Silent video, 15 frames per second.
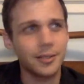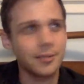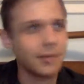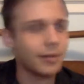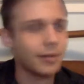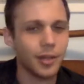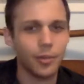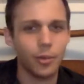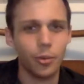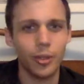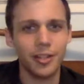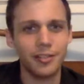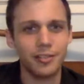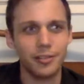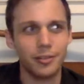every couple
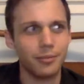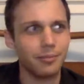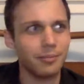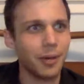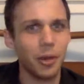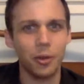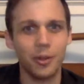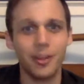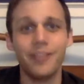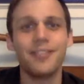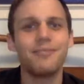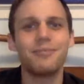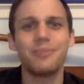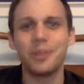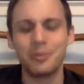weeks or monthly uh,
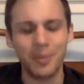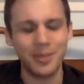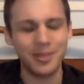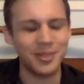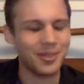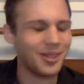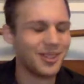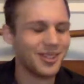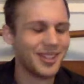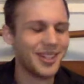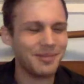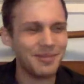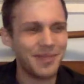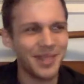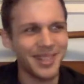it's been too long now
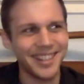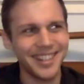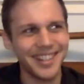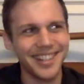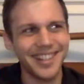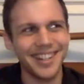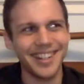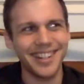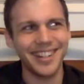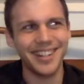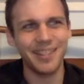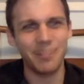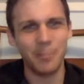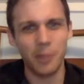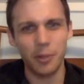but uh,
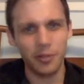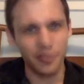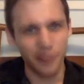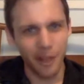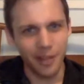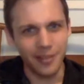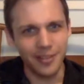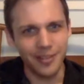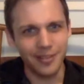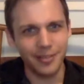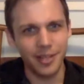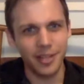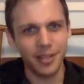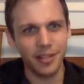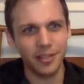it was fun
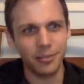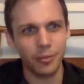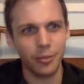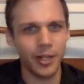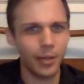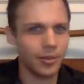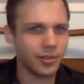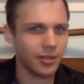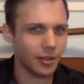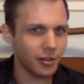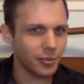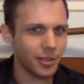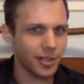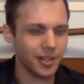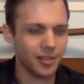because when i went to those
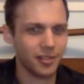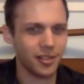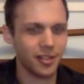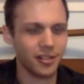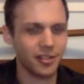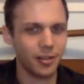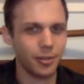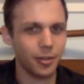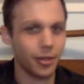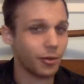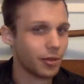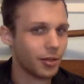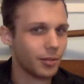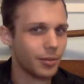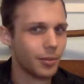meetings and i saw what other
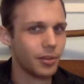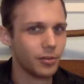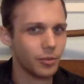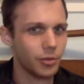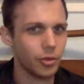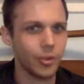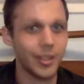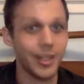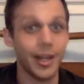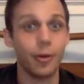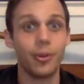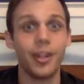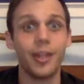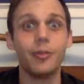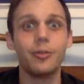club members were doing and how
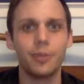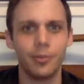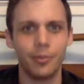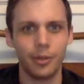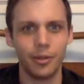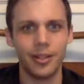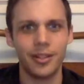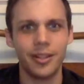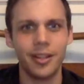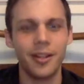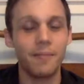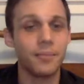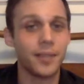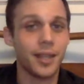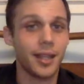they were promoting
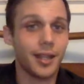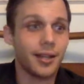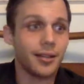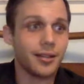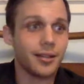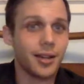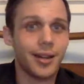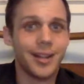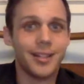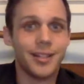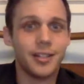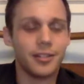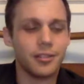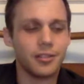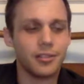and got
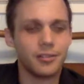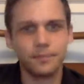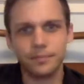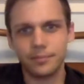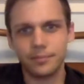ideas